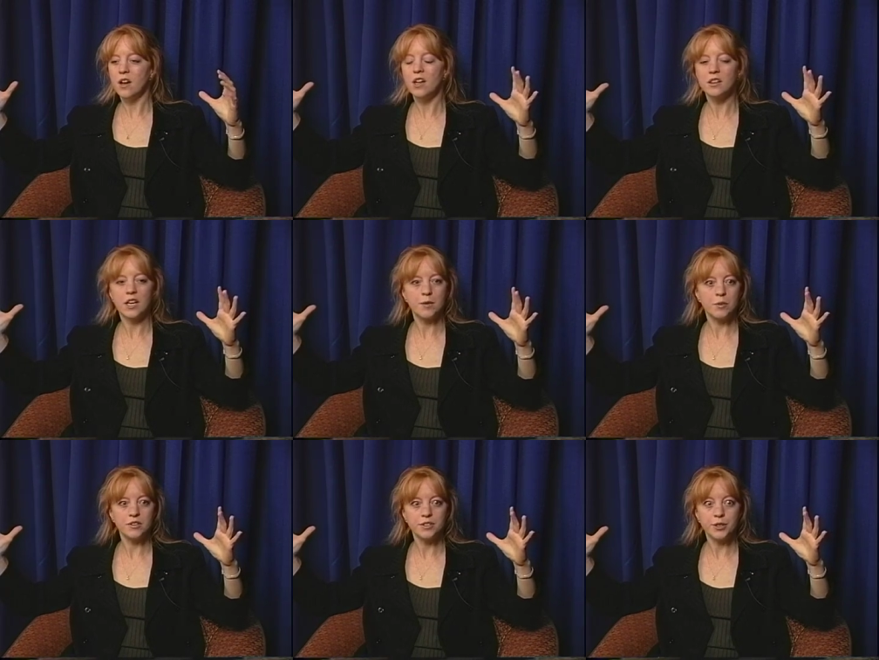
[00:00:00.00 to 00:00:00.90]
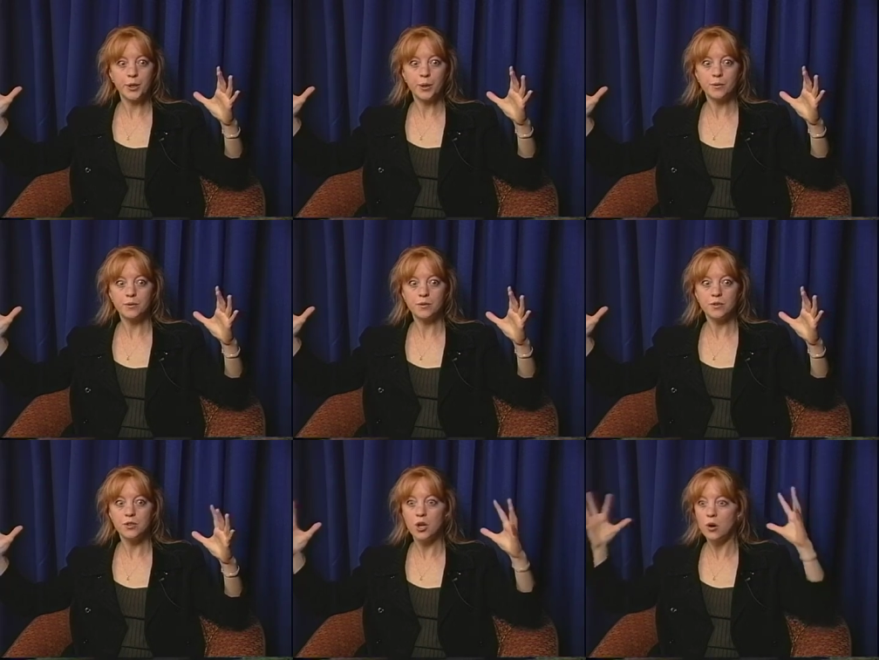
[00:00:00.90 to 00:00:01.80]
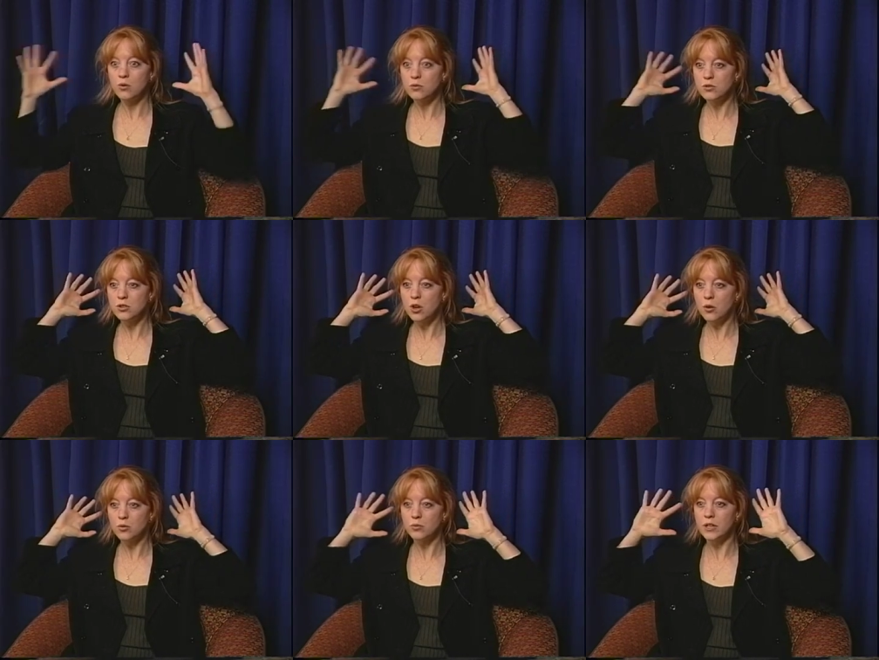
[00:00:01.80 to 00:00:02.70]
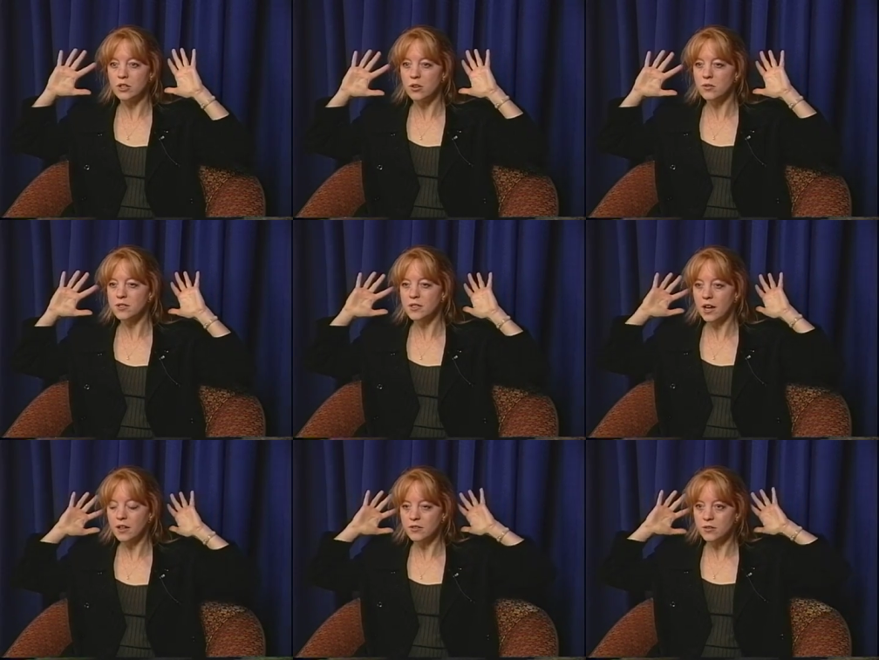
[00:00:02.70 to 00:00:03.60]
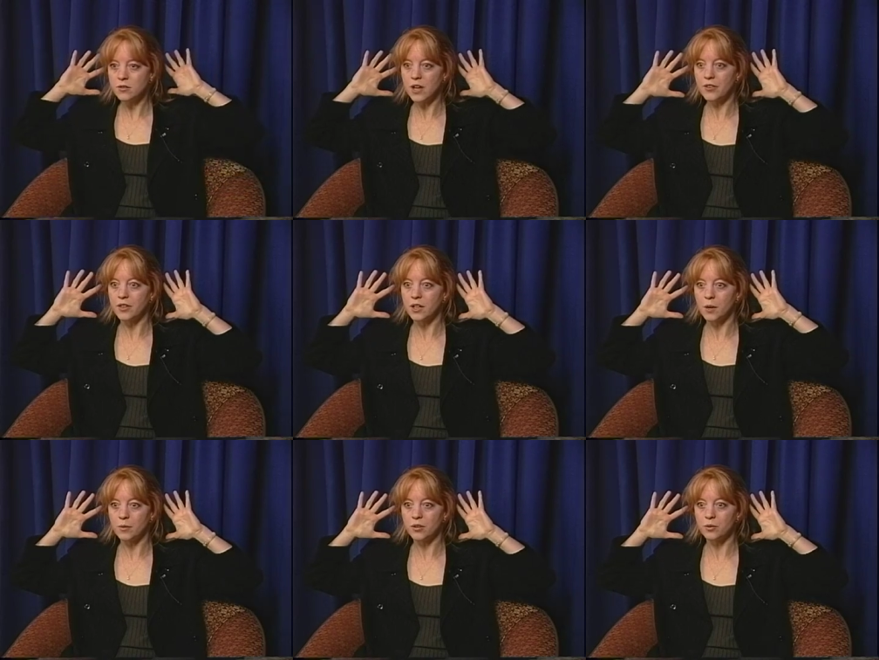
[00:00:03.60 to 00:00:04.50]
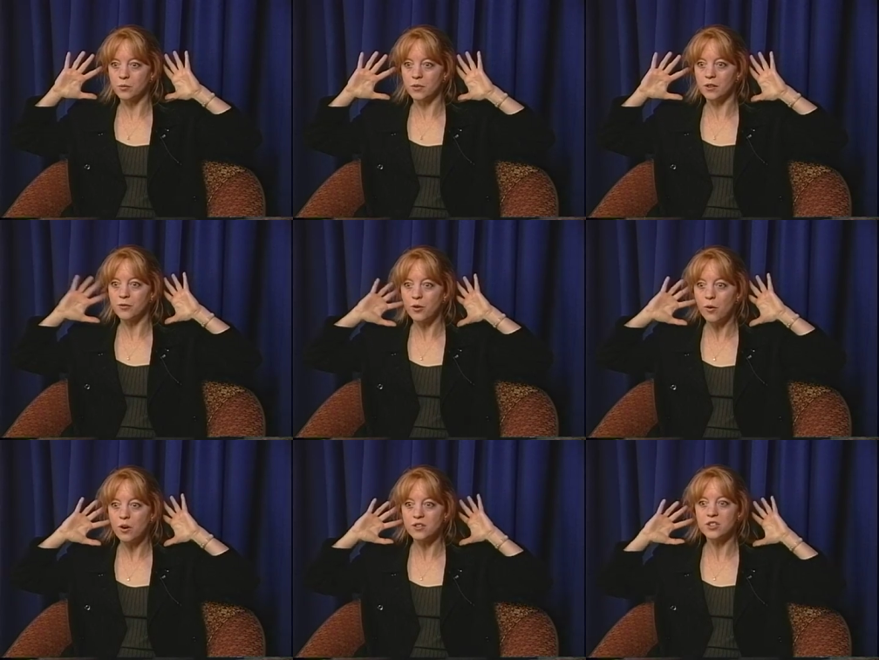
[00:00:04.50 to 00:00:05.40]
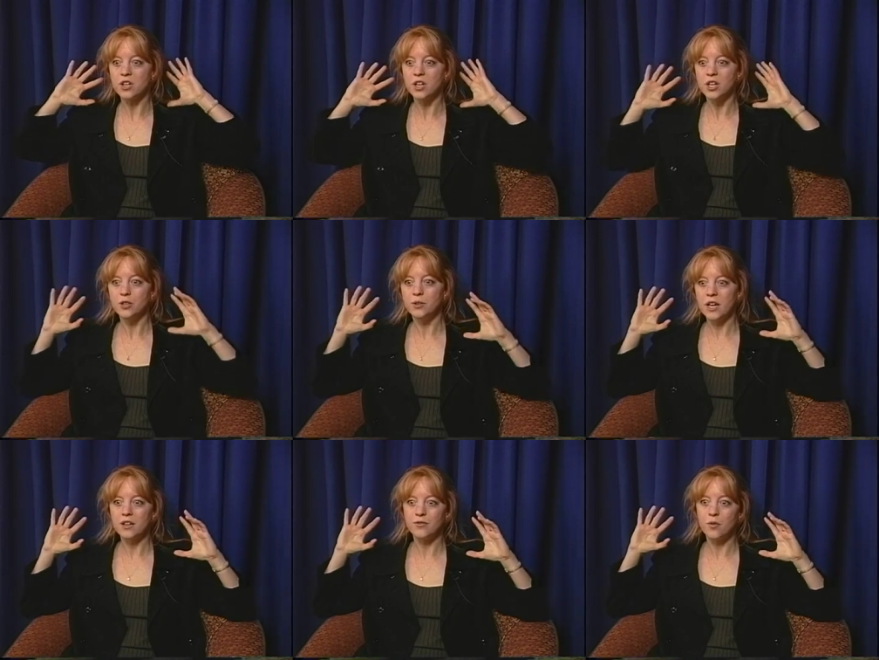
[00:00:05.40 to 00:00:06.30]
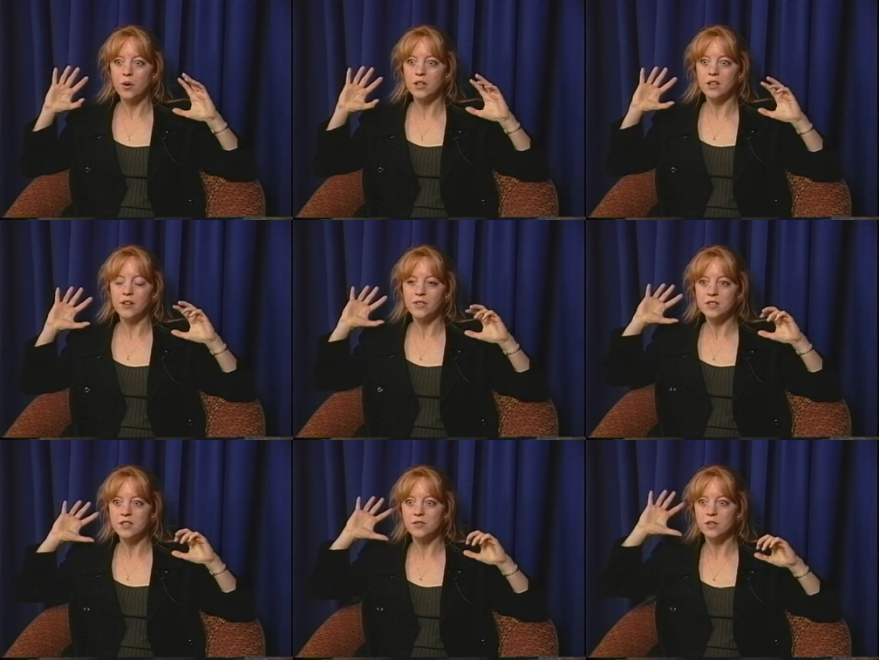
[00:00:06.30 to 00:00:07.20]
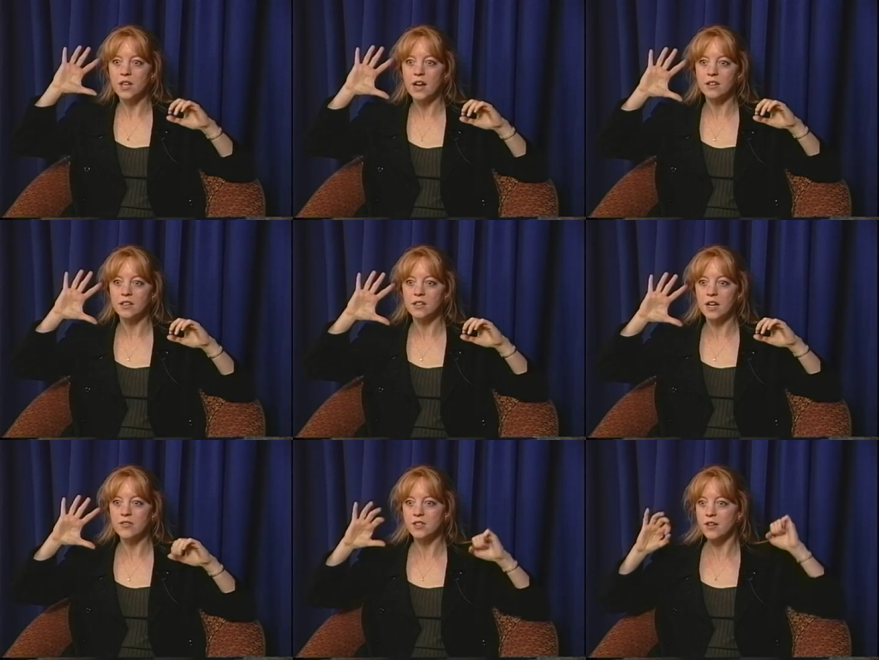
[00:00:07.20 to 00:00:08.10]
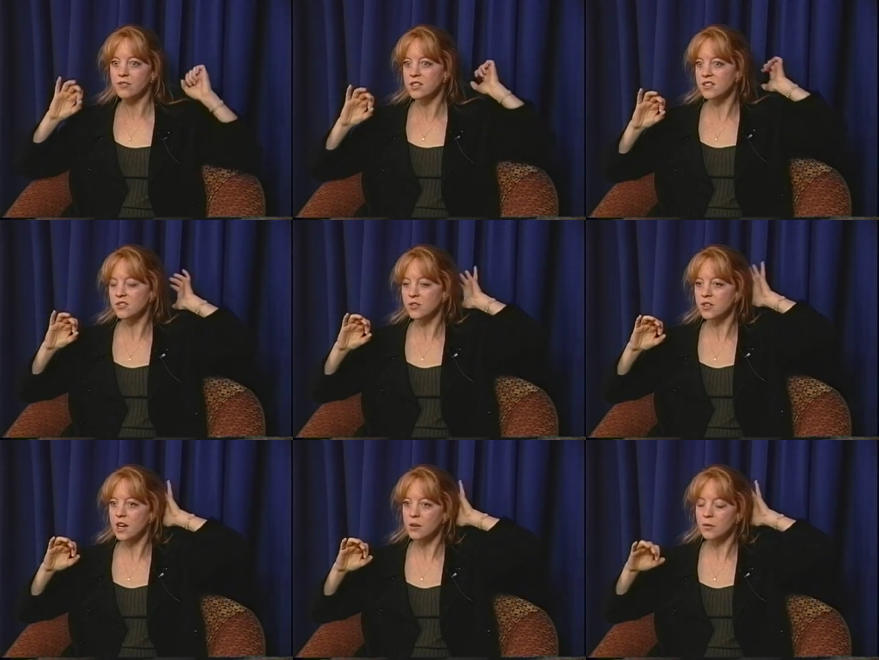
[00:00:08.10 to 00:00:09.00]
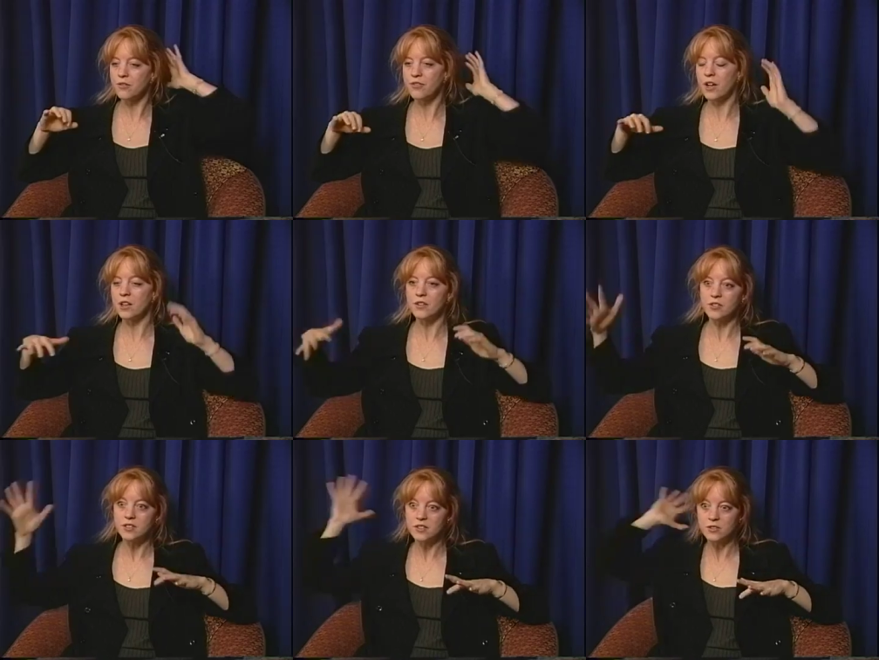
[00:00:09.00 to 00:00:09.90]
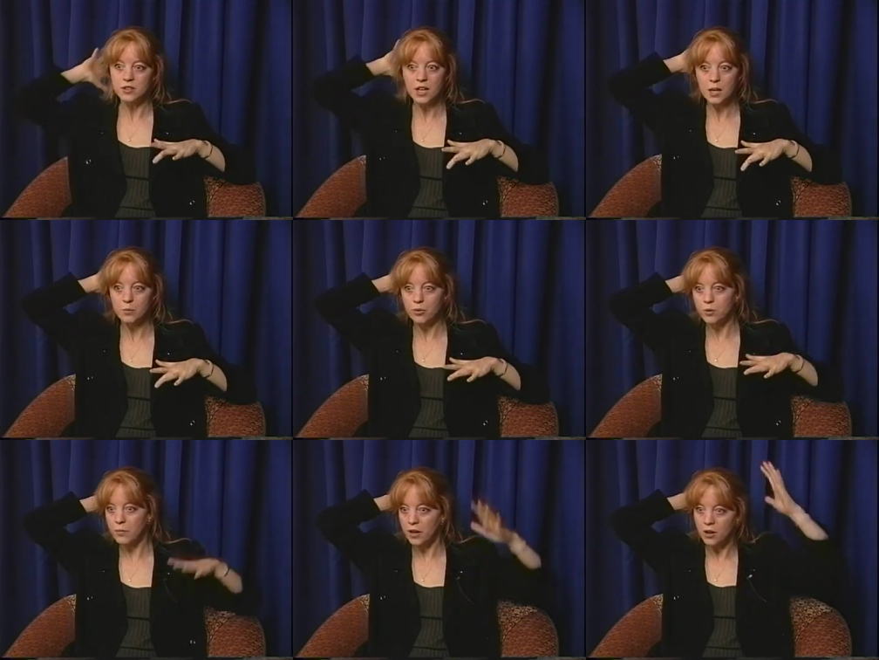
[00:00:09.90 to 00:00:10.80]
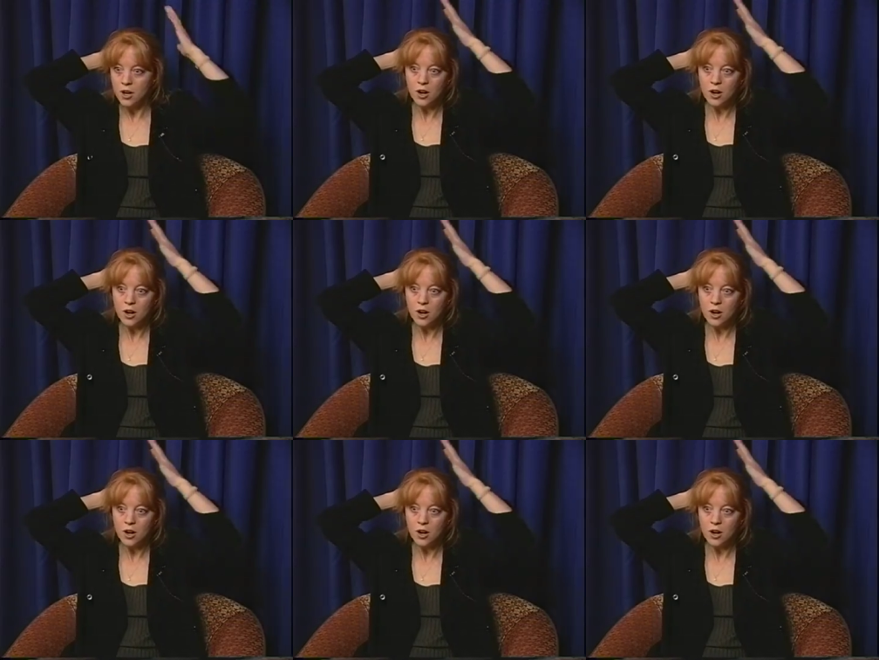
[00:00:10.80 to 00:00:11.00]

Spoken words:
unlabeled, you know, no grid, no styles, no nothing coming through me. Of course, you can't avoid it. I've listened to a lot of Gil Evans, I've listened to a lot of Ravel, I've listened to a lot of Brookmeyer.